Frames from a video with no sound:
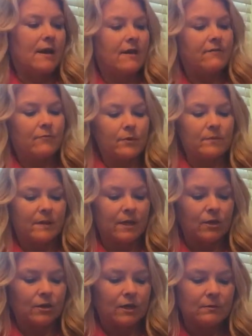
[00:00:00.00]
of would be
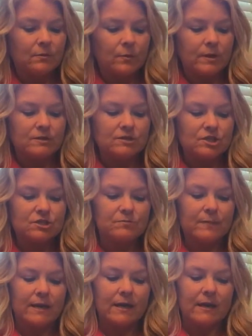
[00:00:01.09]
good would just
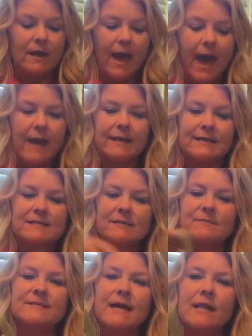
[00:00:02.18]
be adding some
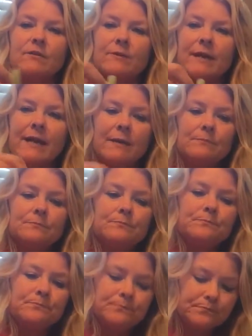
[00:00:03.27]
celery.
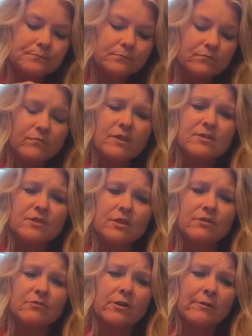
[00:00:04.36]
So
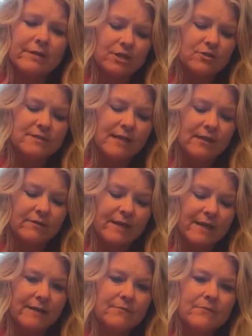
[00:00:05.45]
you'd throw in your
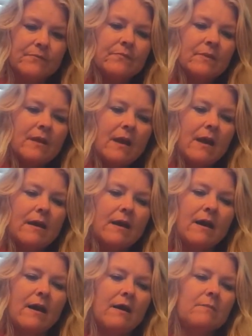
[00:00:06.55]
celery.
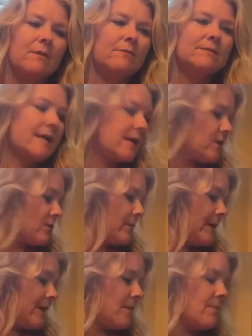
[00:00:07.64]
You would take your
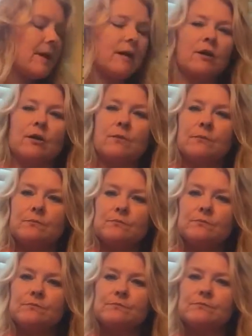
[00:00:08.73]
peanut butter
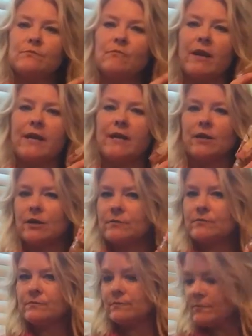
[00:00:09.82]
right here.